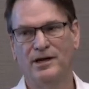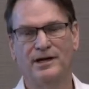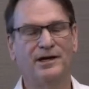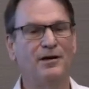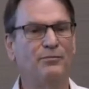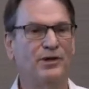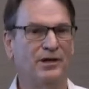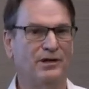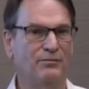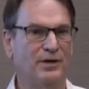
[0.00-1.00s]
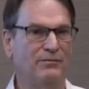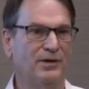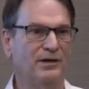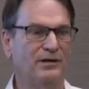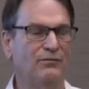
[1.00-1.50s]
company
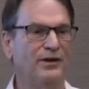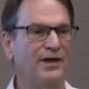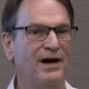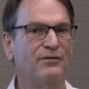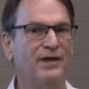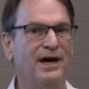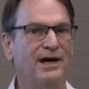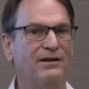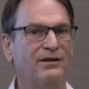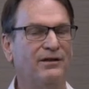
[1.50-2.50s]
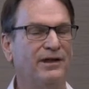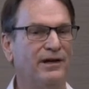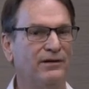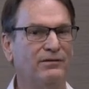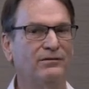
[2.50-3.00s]
commitment. Without that,
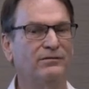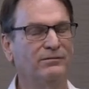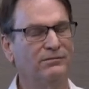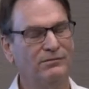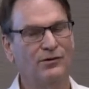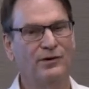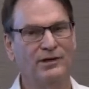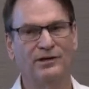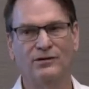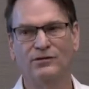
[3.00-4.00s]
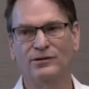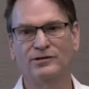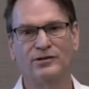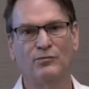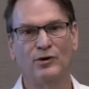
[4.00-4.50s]
they're going to go look
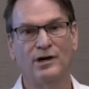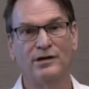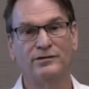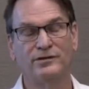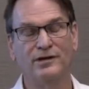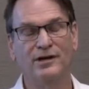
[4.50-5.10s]
somewhere else.